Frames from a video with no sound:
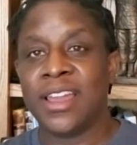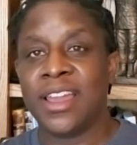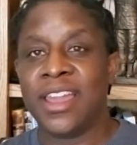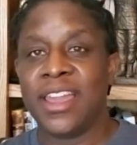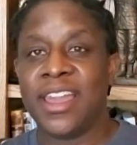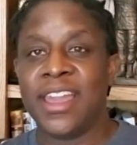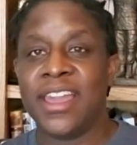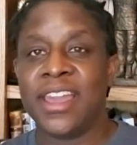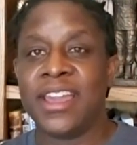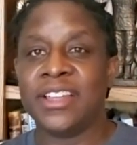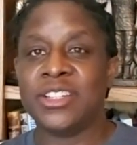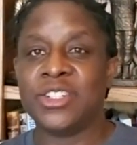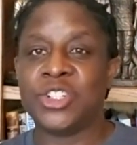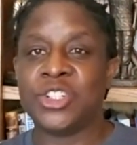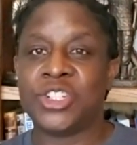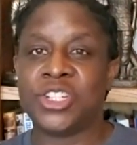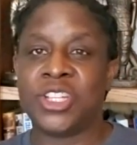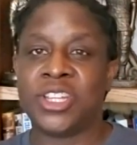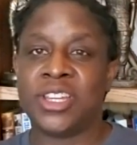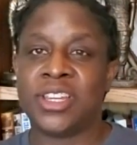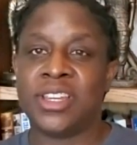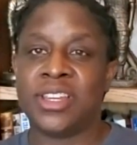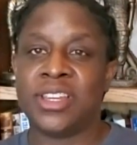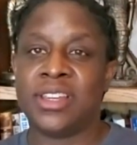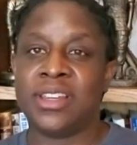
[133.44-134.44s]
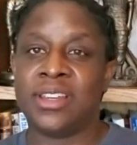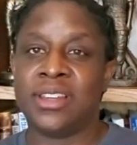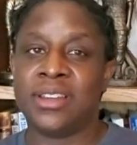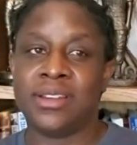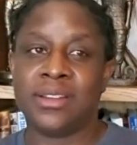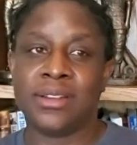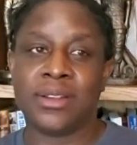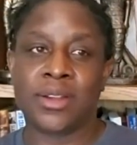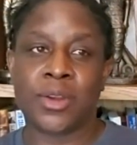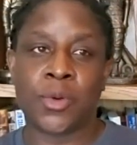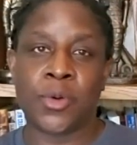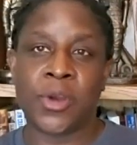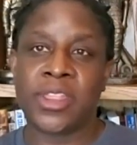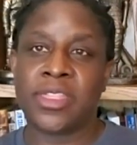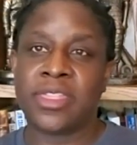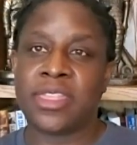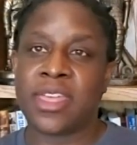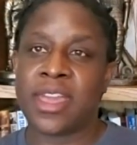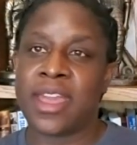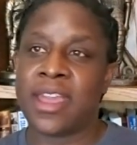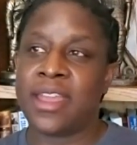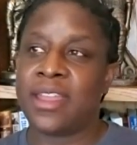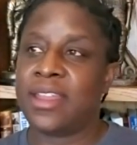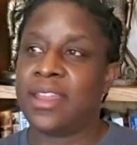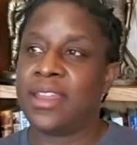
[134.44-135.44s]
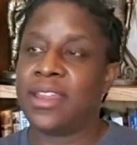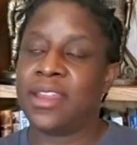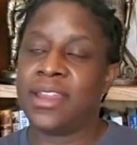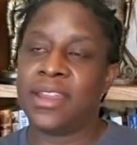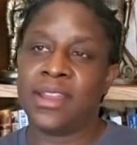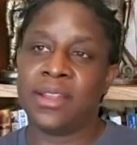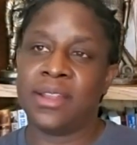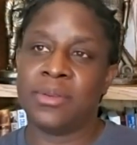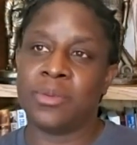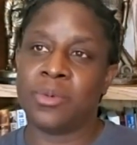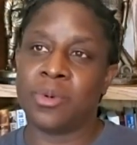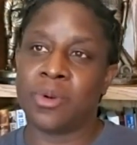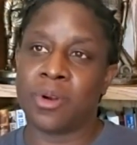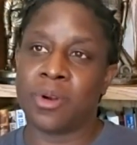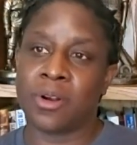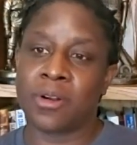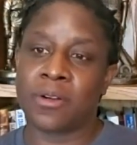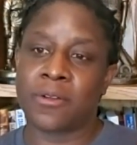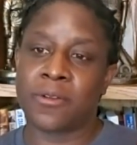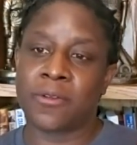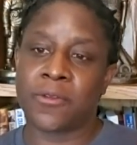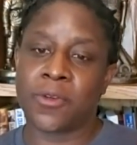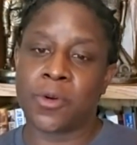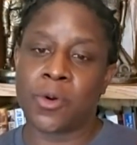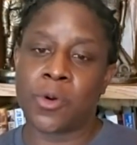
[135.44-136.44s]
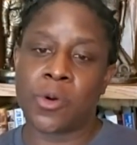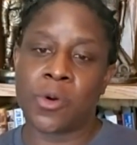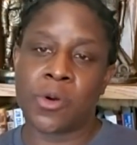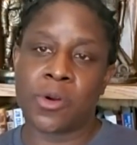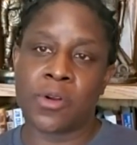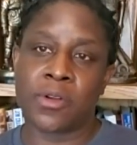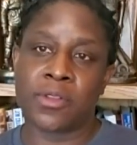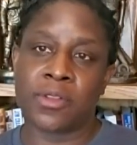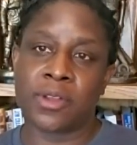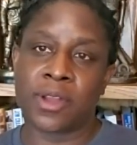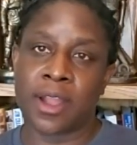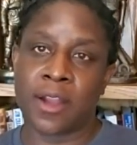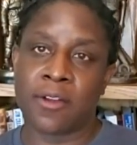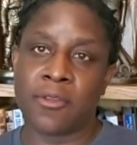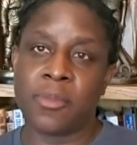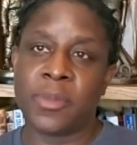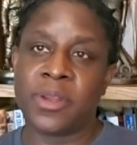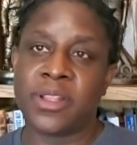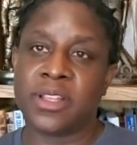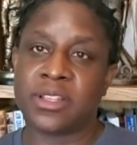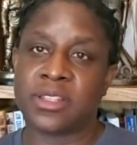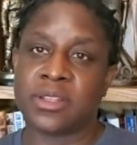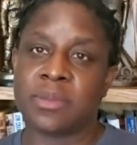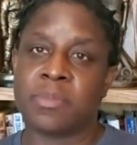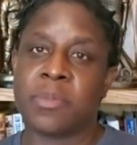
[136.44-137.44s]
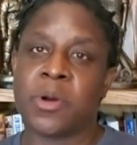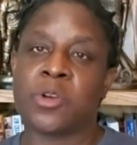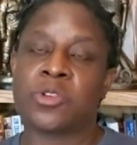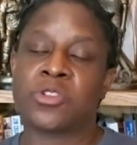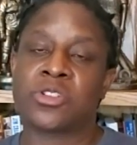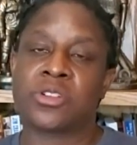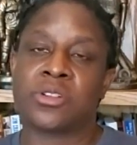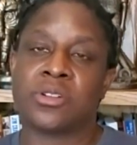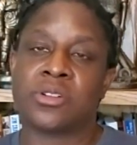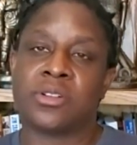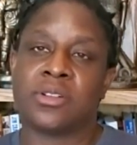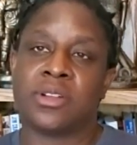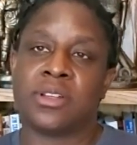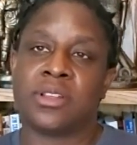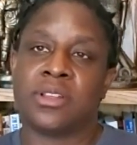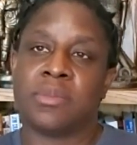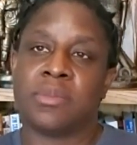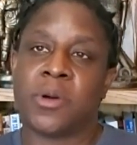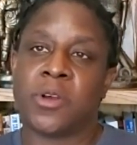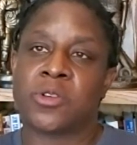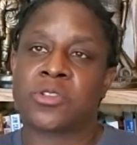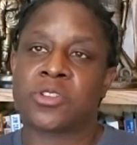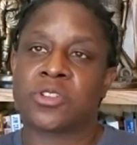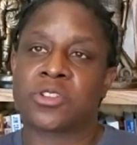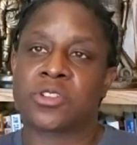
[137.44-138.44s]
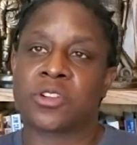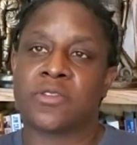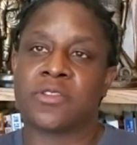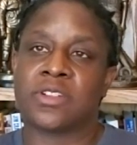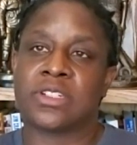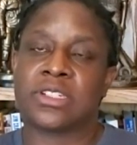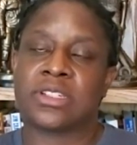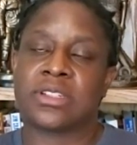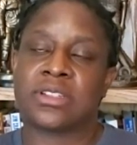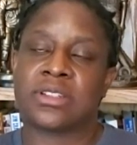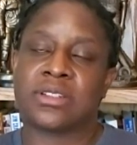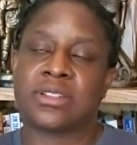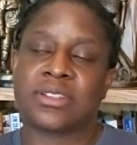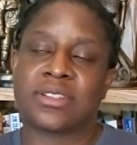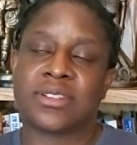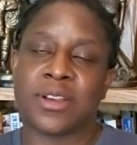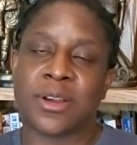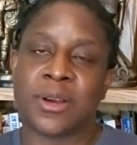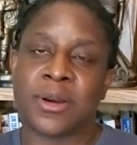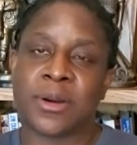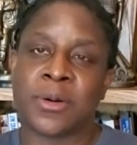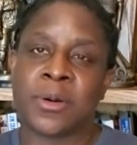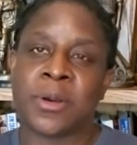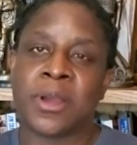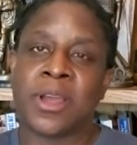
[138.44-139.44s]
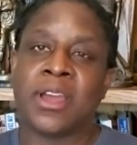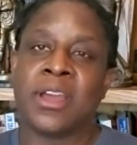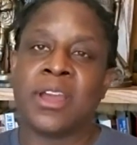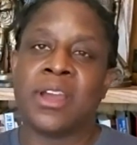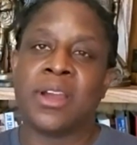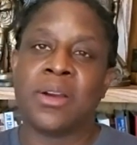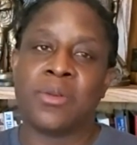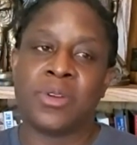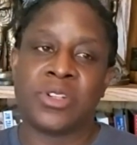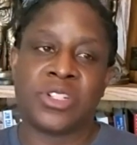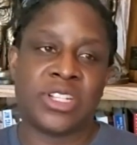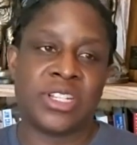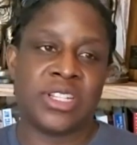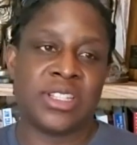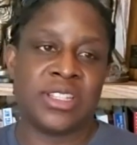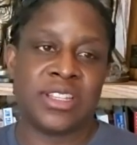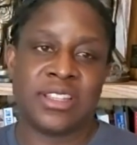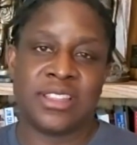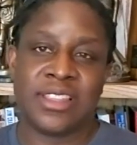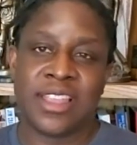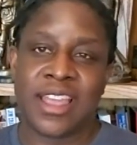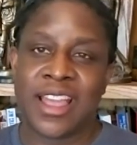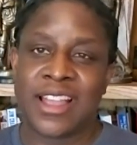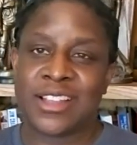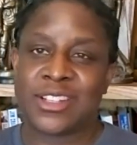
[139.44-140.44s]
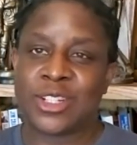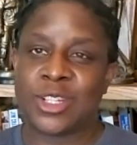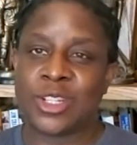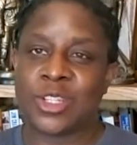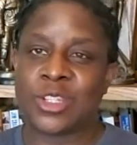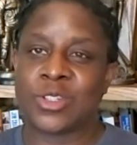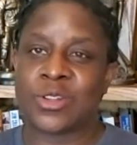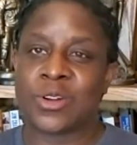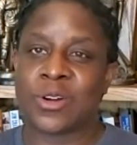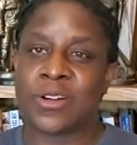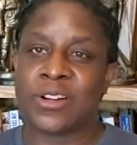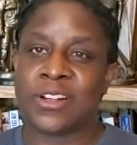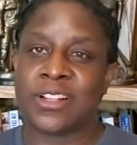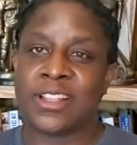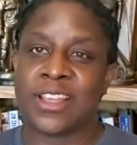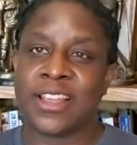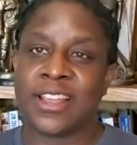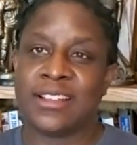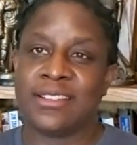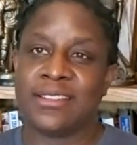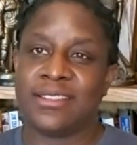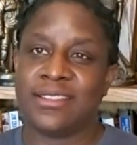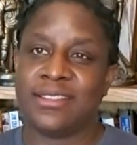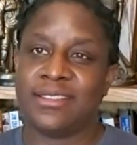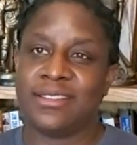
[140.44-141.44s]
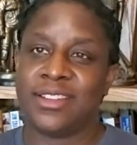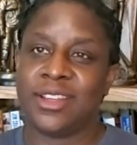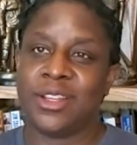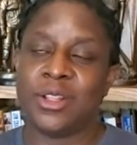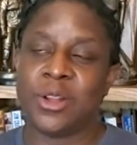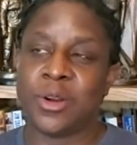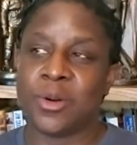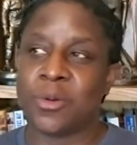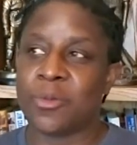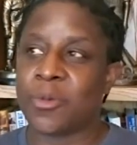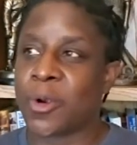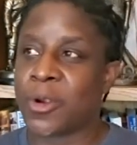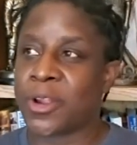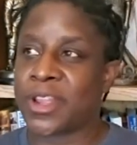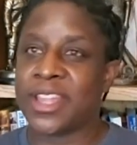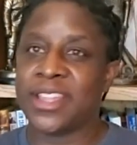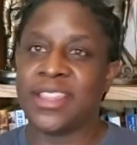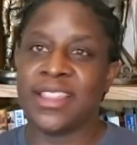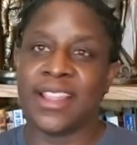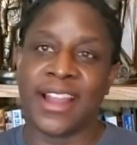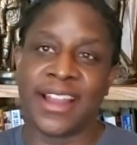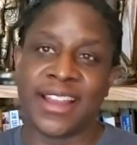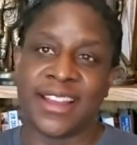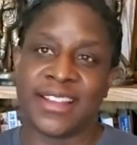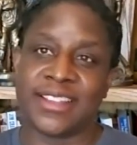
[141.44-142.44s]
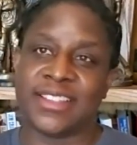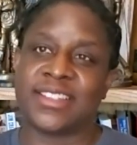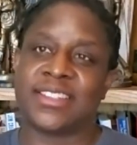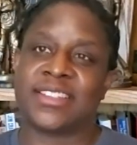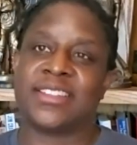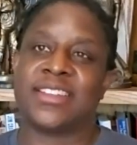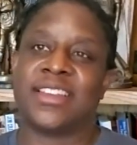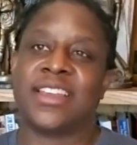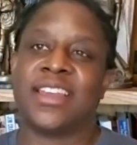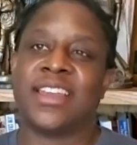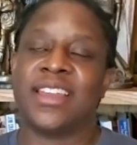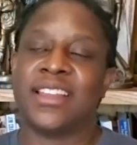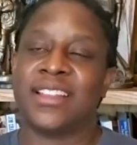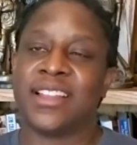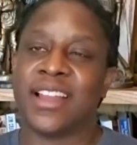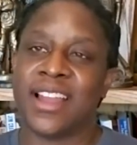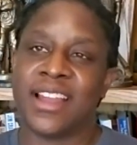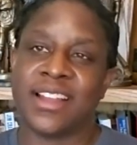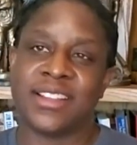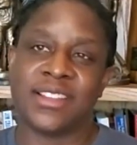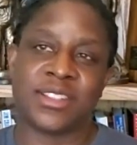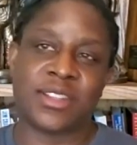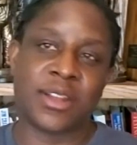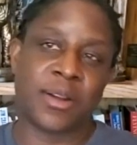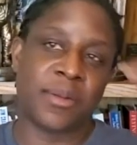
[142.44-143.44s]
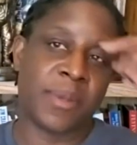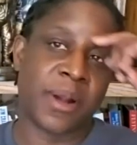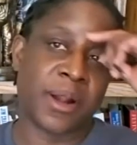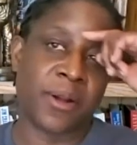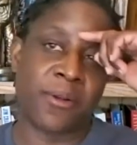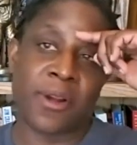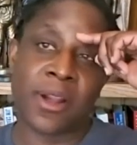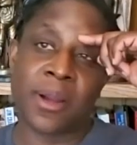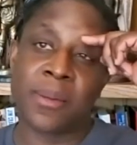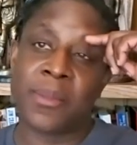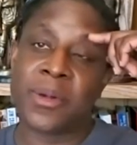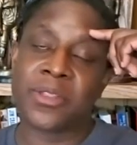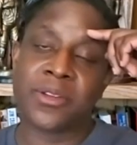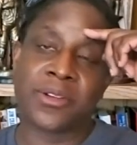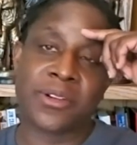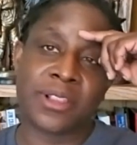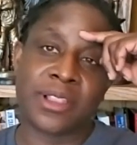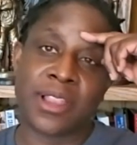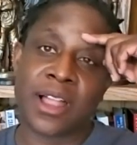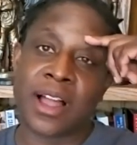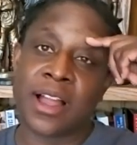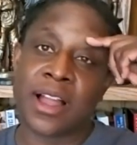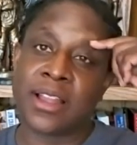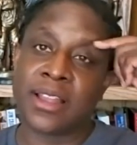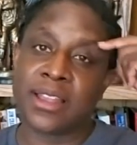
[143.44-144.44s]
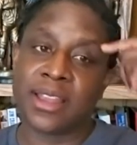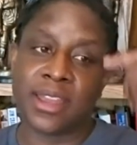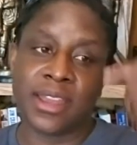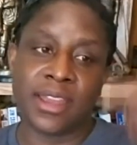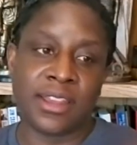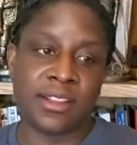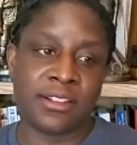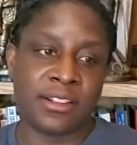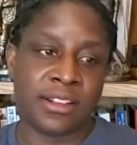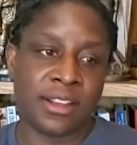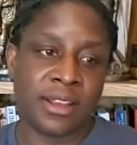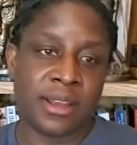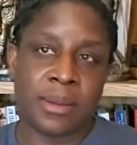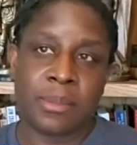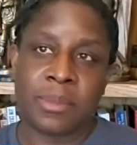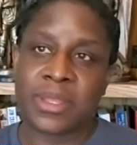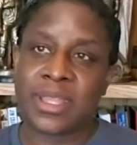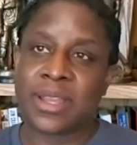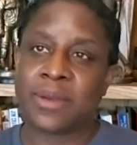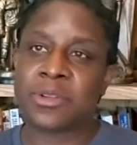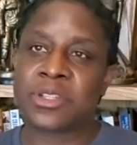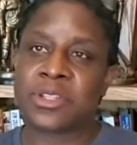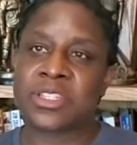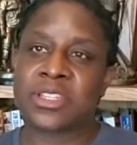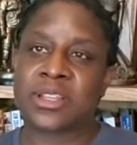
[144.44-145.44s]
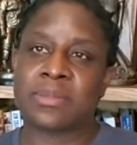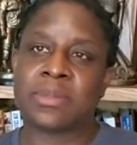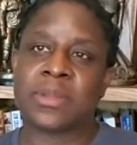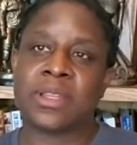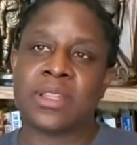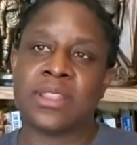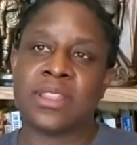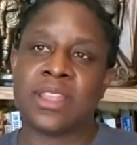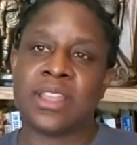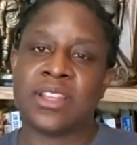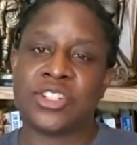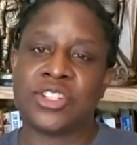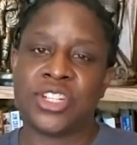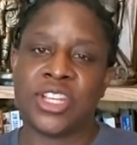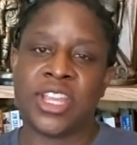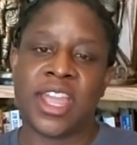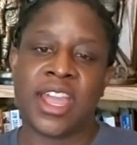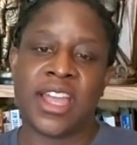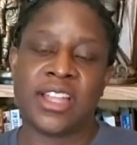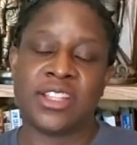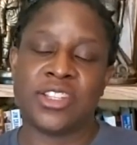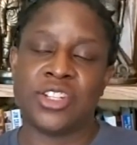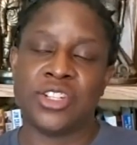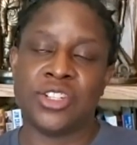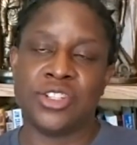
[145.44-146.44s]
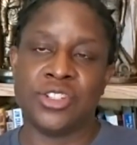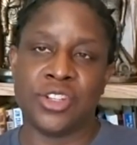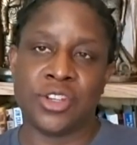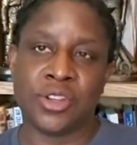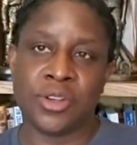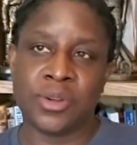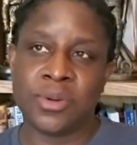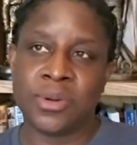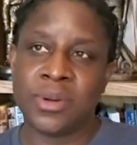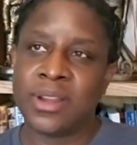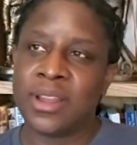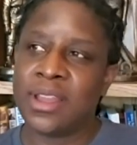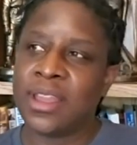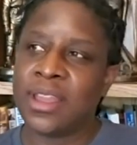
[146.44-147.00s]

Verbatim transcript: and she quit that and work for the government as a postal in the postal service. So when she did that, she started at you know working nights, and I had to stay with my grandmother a lot, and but that was something that she had to do.